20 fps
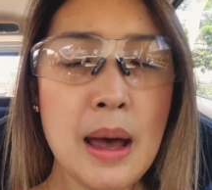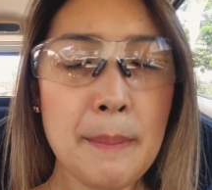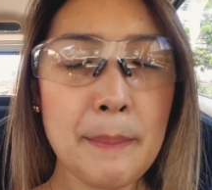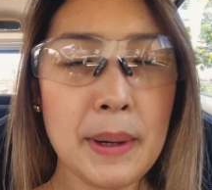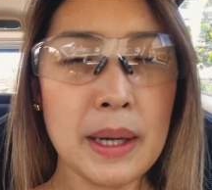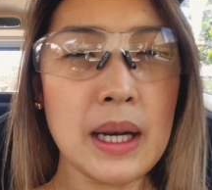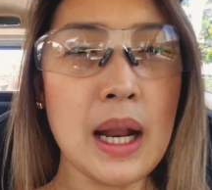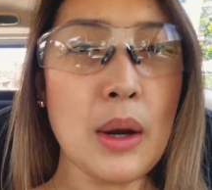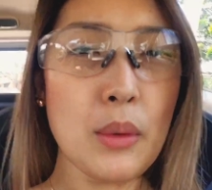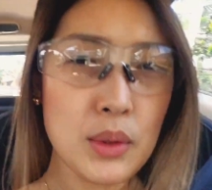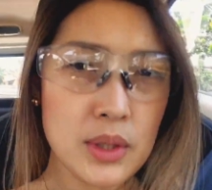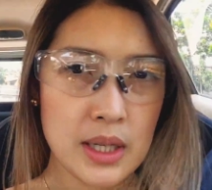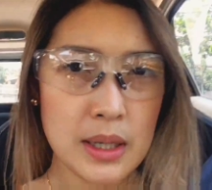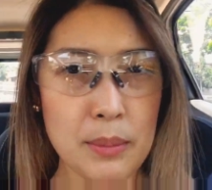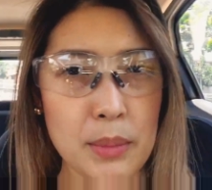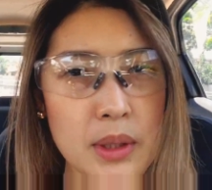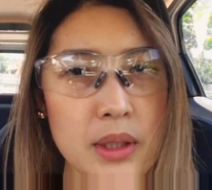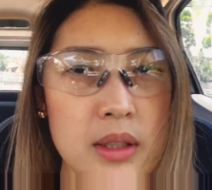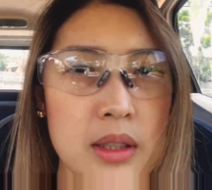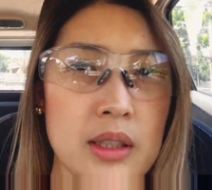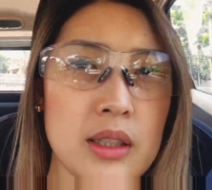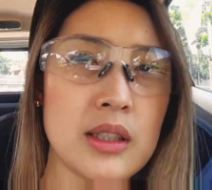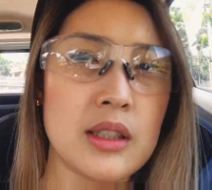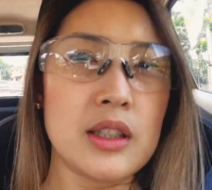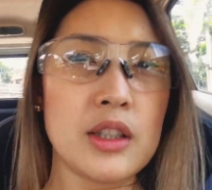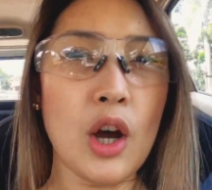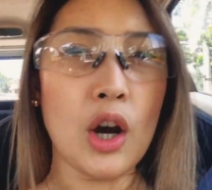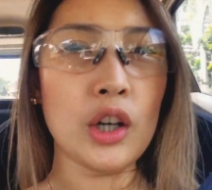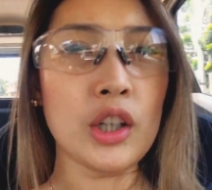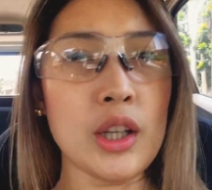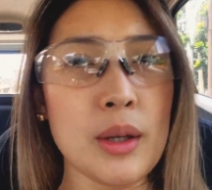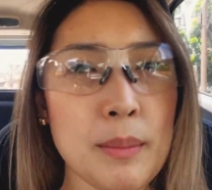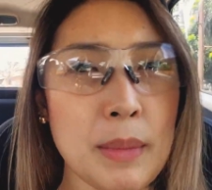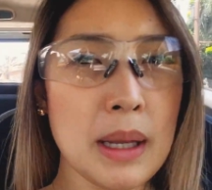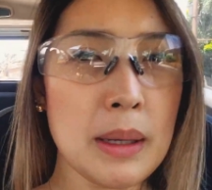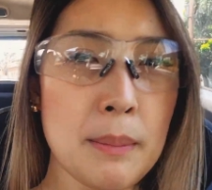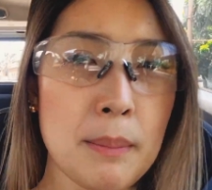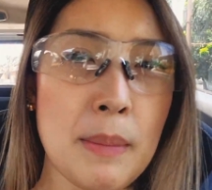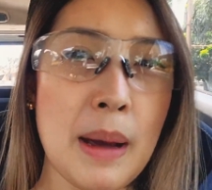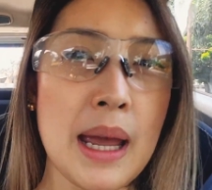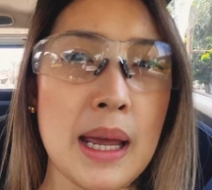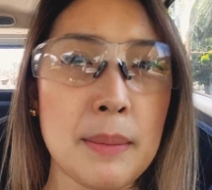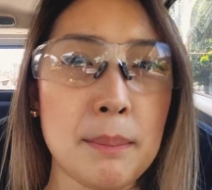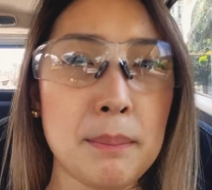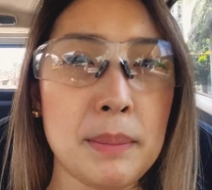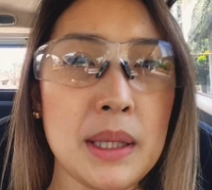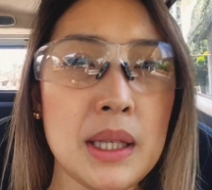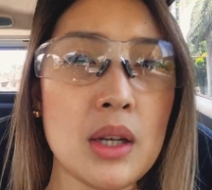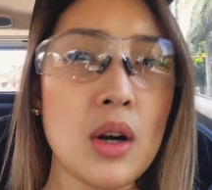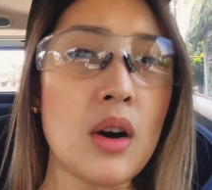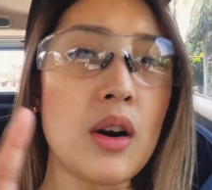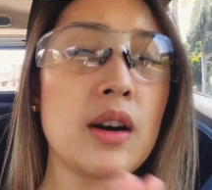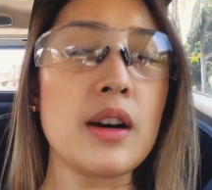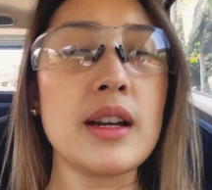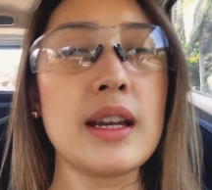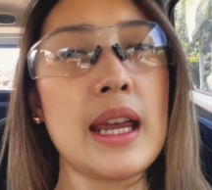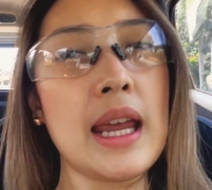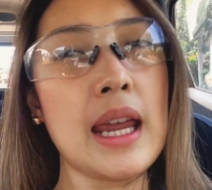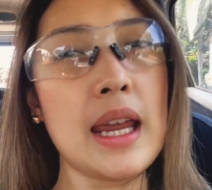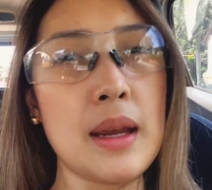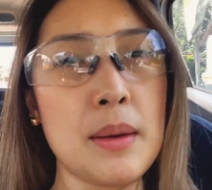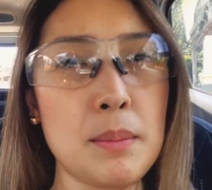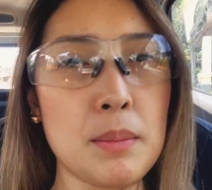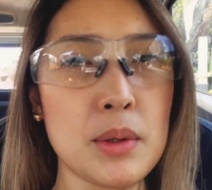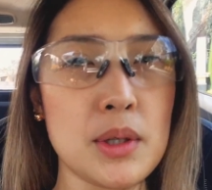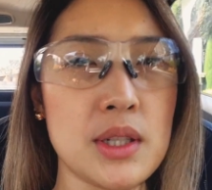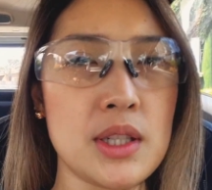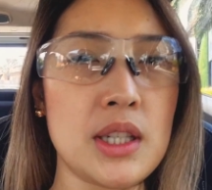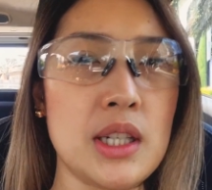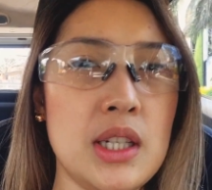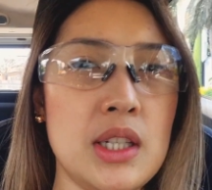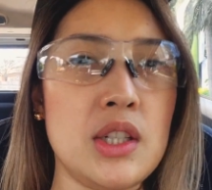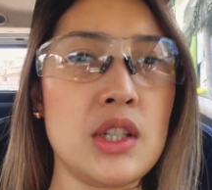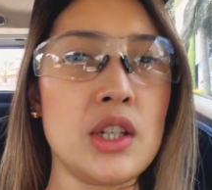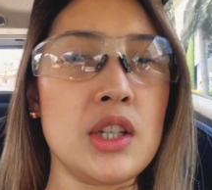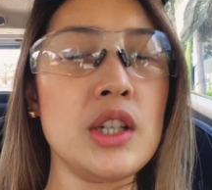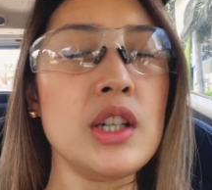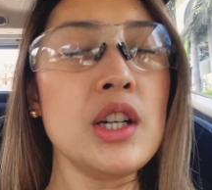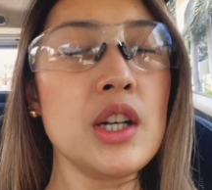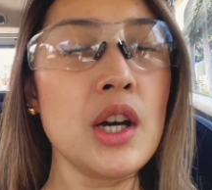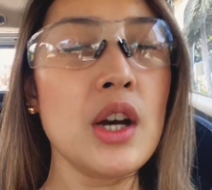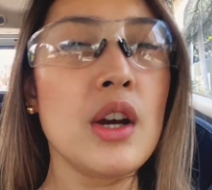but I was able to document my PRK procedure.